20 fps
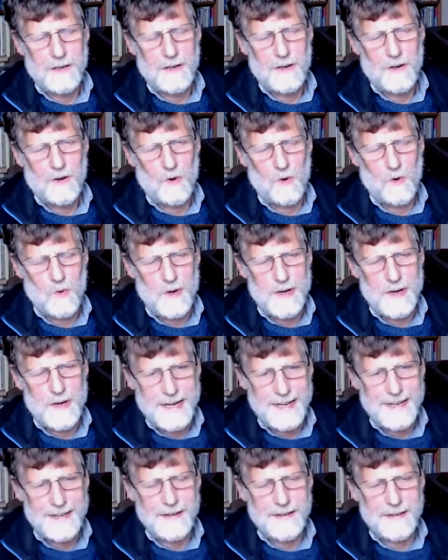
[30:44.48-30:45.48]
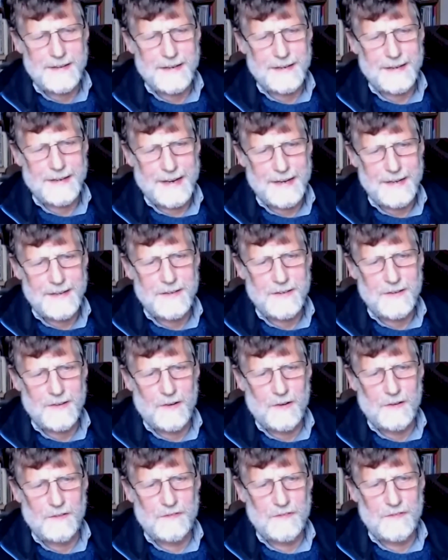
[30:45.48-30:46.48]
holding it in the light
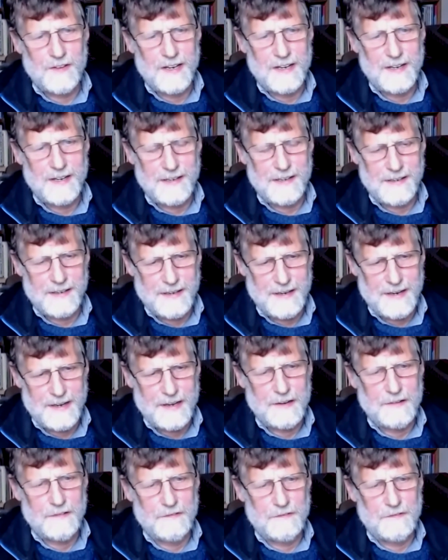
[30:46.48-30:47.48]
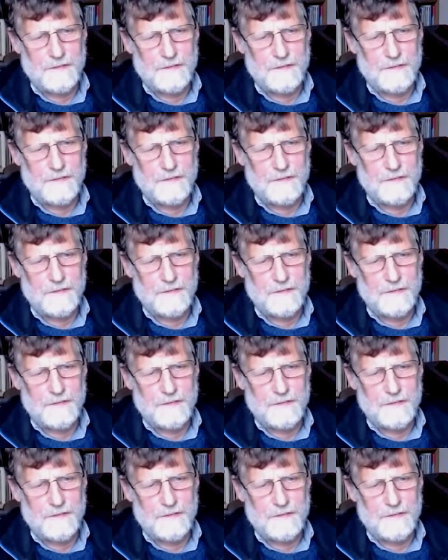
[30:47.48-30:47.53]
of life,